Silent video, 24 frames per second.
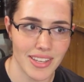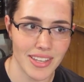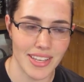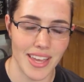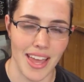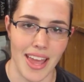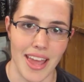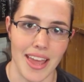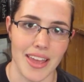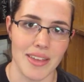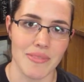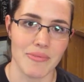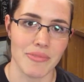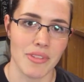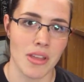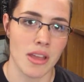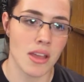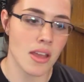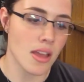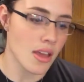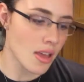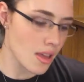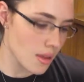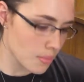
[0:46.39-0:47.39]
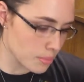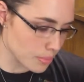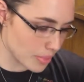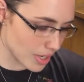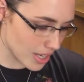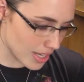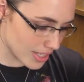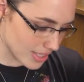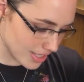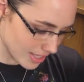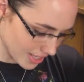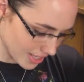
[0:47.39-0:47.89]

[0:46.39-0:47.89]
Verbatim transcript: okay. But